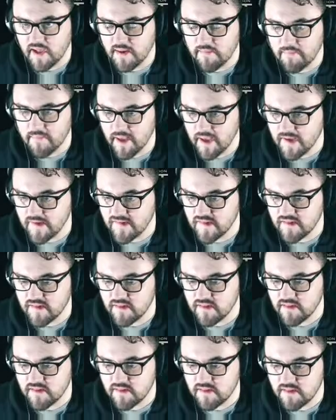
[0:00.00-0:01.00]

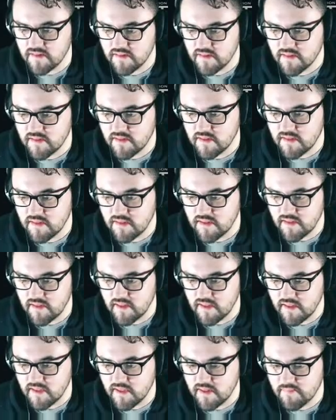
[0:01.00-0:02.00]
imagine
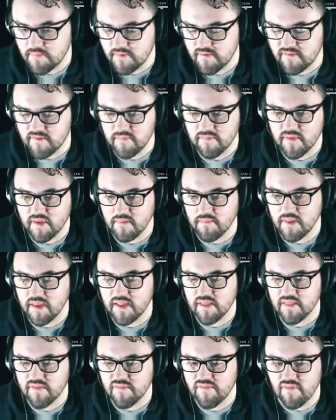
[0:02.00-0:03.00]
it'd be sometime like
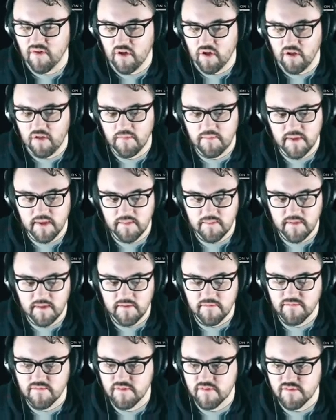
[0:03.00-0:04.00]
in the fall,
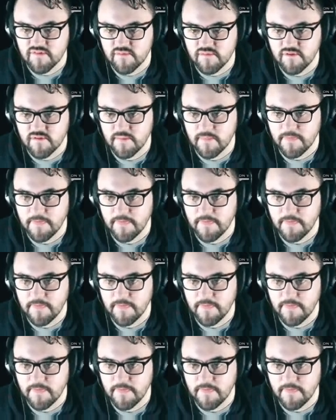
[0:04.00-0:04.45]
maybe, for this one.